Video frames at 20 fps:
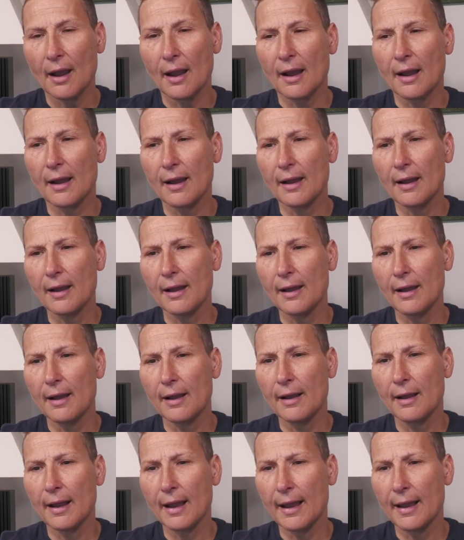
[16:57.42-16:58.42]

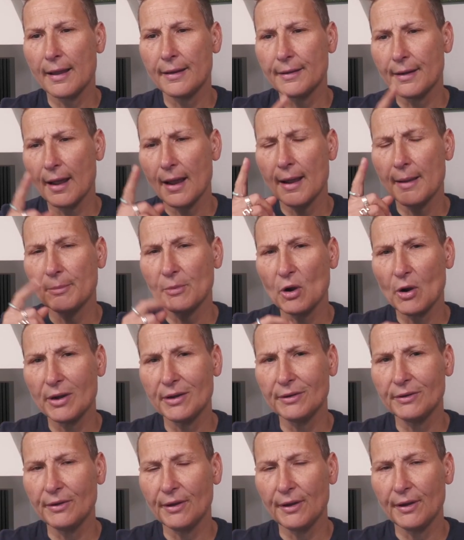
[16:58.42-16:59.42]
and I'm
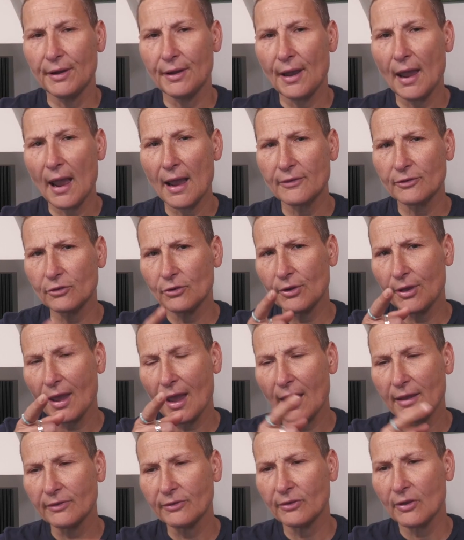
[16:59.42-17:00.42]
going to hazard a
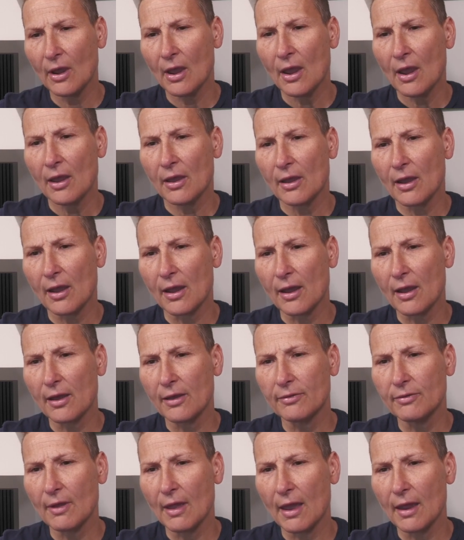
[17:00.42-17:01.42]
guess
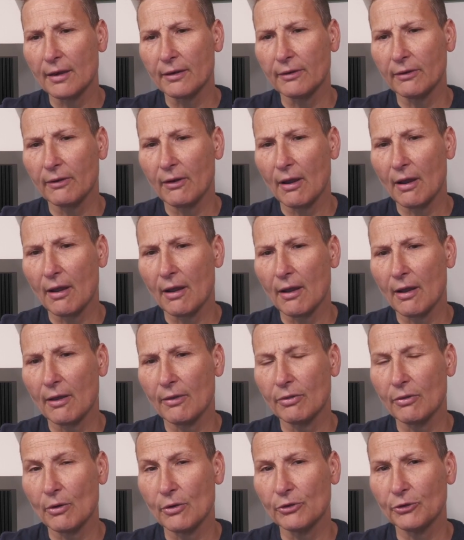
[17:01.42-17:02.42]
uh, that
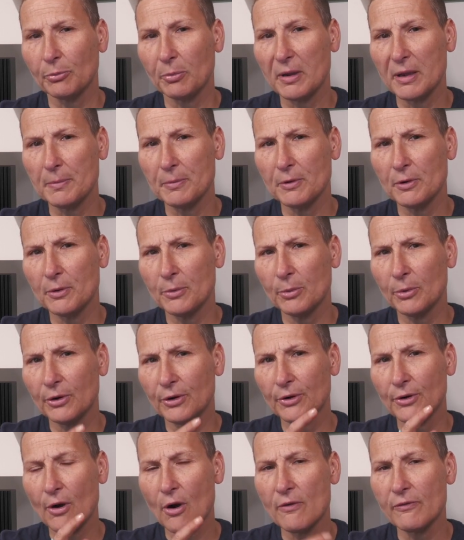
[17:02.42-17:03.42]
uh, those people
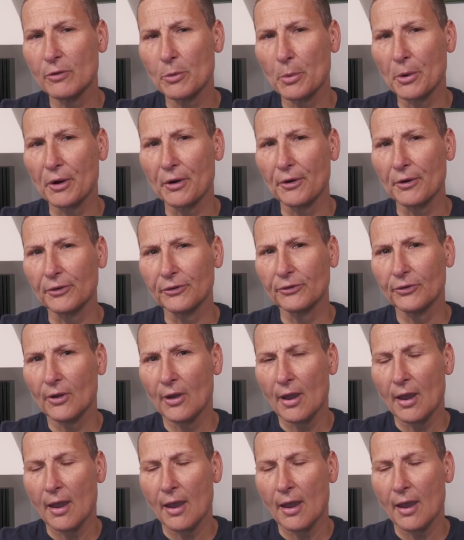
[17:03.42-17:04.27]
were overworkers.